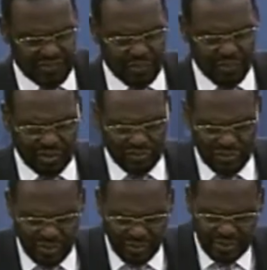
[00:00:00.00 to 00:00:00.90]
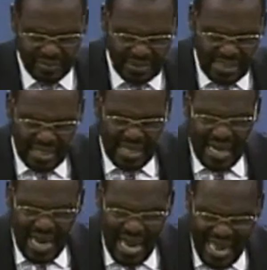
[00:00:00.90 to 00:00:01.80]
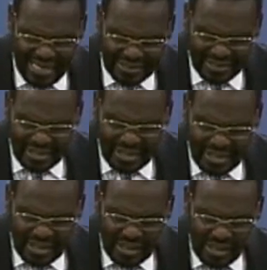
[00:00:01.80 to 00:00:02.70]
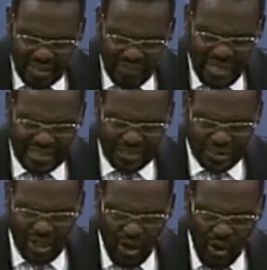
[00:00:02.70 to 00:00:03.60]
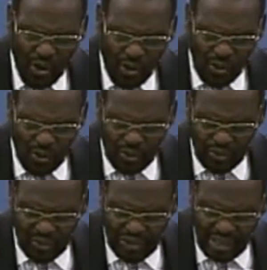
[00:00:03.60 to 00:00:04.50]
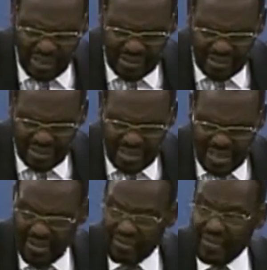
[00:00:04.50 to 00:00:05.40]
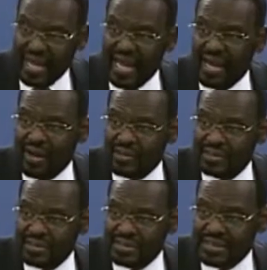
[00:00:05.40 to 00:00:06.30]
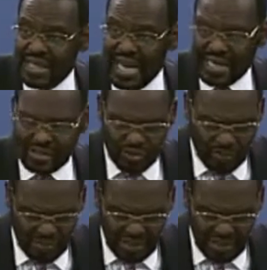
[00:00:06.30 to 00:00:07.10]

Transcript: see if it works for you. And they sold uh, their extra